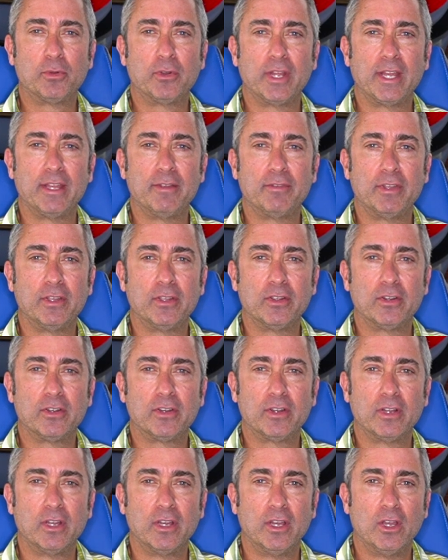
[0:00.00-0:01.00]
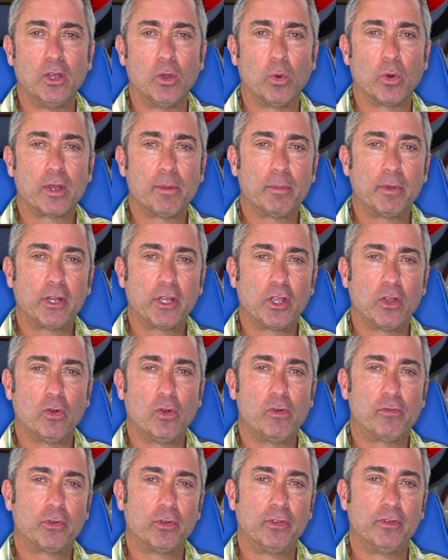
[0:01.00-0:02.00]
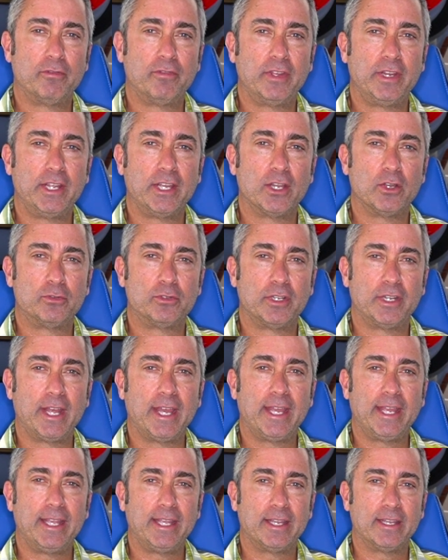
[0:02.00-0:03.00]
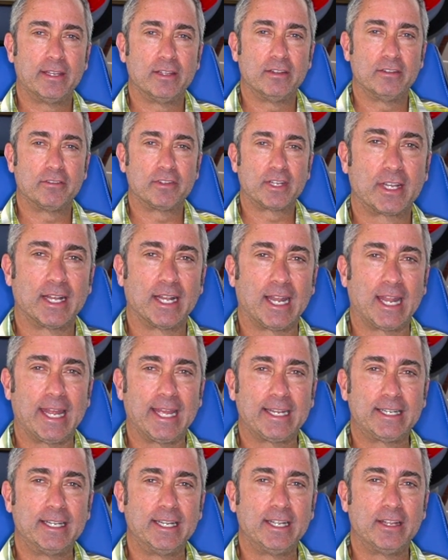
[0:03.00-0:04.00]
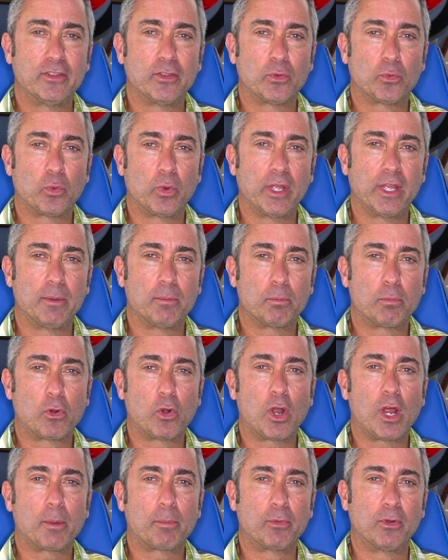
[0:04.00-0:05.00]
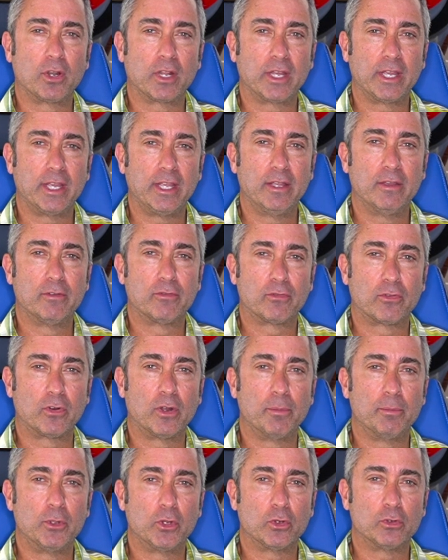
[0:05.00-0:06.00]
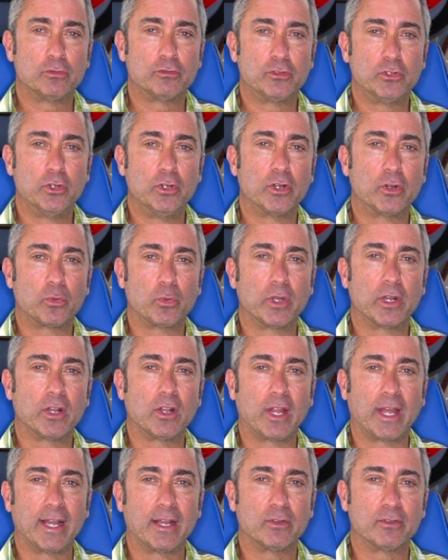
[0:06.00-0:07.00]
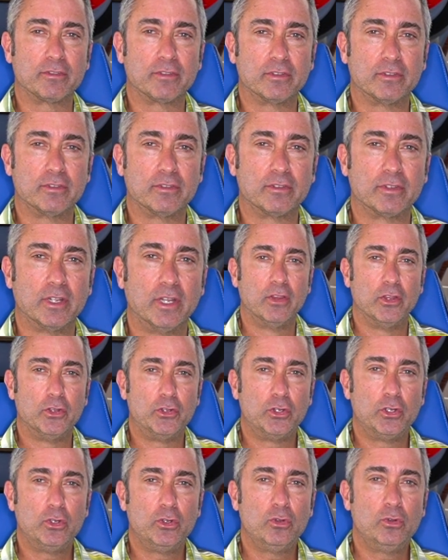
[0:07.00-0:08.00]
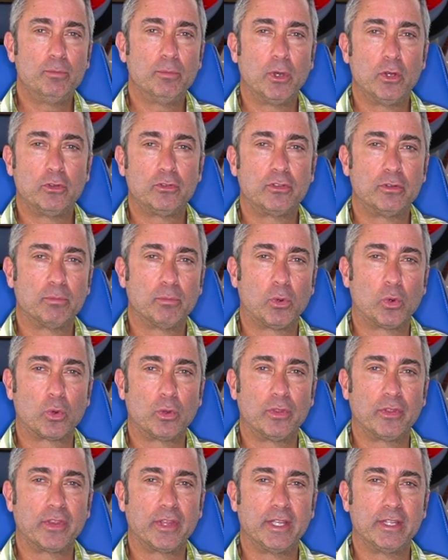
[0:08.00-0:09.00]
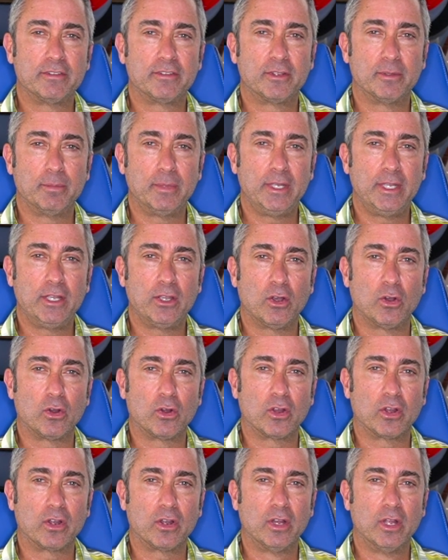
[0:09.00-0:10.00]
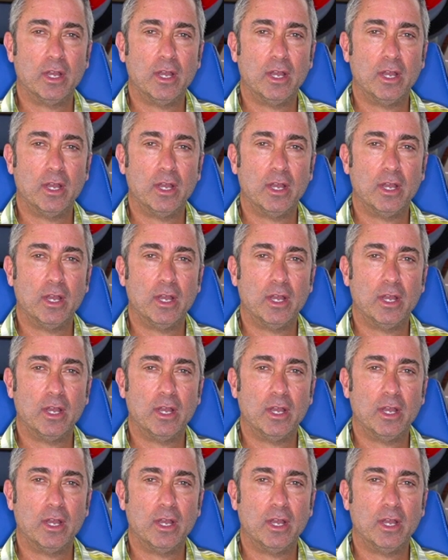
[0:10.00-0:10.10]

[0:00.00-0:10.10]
Dave here. What I'm going to go over in the video today is collecting the rent properly from your student rental houses. The two most important things to me are